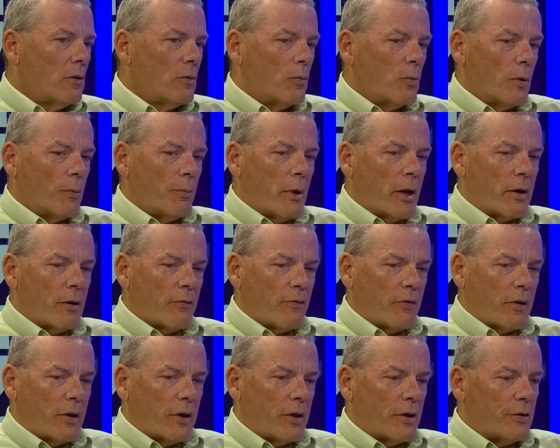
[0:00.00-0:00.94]
with
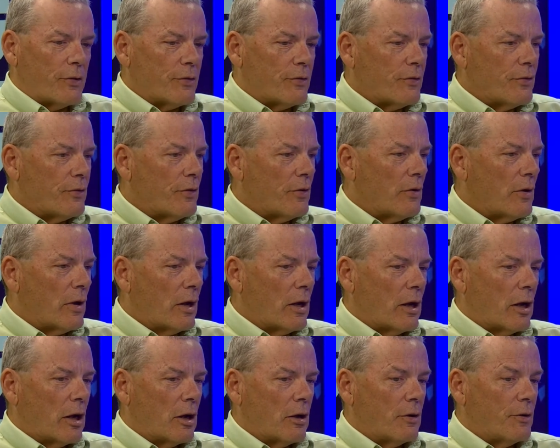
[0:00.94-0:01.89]
benefits,
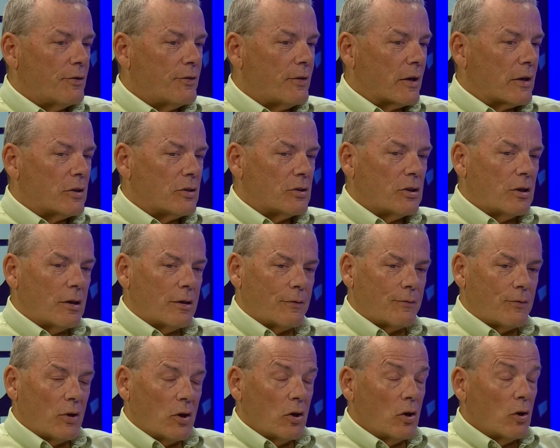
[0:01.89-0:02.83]
Second
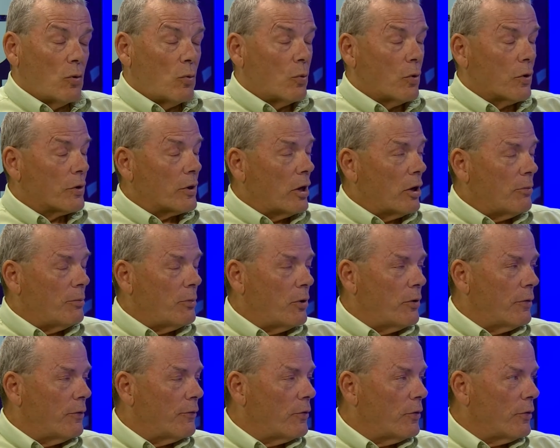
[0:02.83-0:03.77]
shift worked out
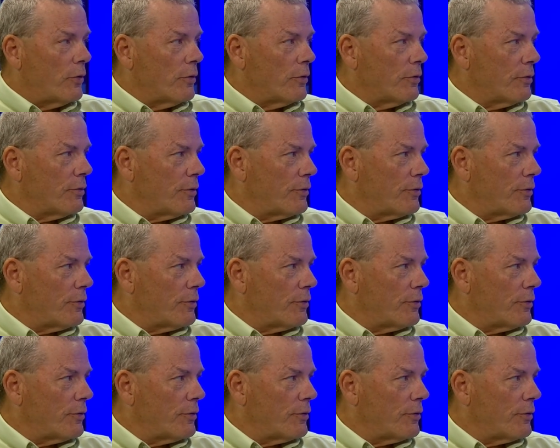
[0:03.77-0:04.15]
beautiful,